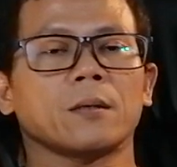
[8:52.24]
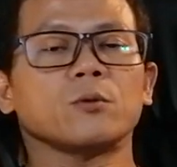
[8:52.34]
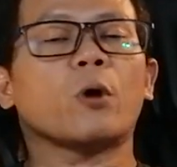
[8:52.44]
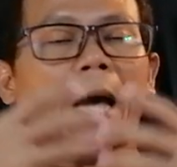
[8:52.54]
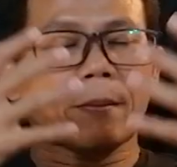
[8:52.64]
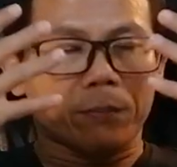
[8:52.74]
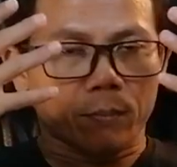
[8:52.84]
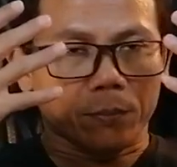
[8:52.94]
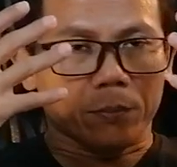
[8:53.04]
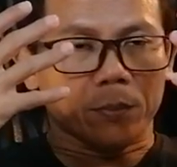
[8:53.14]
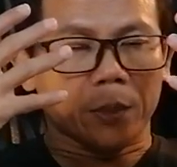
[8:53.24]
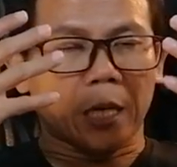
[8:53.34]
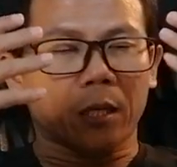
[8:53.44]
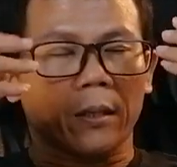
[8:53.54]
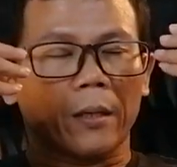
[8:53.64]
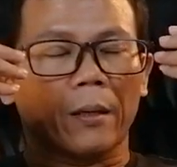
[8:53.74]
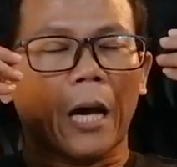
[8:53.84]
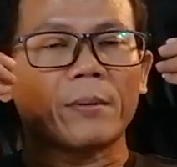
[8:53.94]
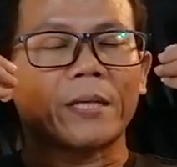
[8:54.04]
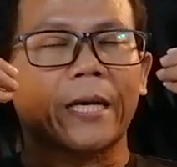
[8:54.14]
you have, and
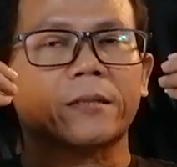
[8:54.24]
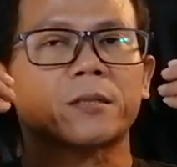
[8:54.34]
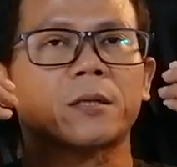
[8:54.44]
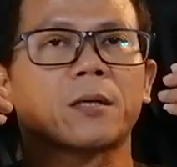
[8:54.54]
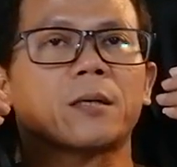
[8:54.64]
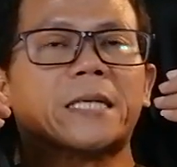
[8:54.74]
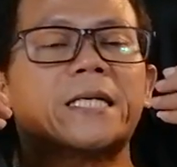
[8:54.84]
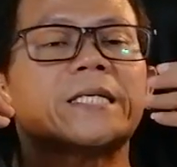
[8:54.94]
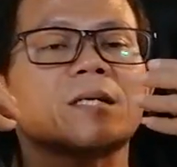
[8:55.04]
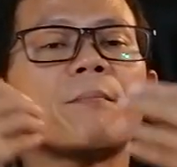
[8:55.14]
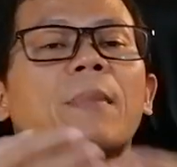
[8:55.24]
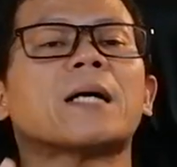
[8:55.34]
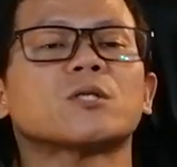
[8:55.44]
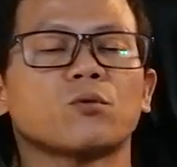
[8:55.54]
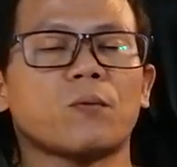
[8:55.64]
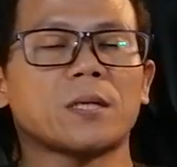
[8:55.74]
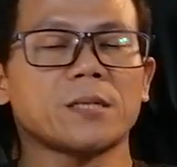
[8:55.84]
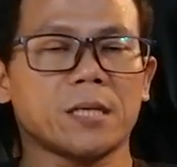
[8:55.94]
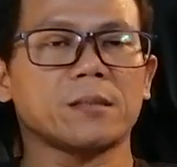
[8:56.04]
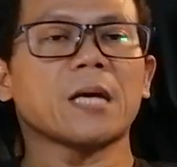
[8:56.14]
I mean that it is a must to
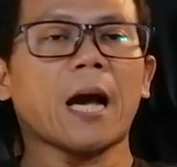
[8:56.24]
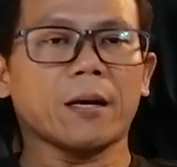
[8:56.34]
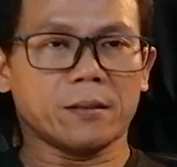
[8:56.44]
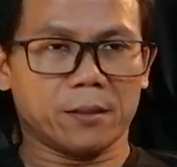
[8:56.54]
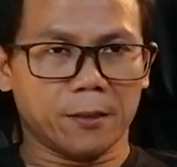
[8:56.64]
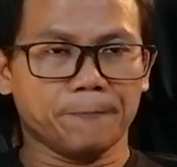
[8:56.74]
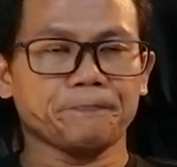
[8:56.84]
validate the idea.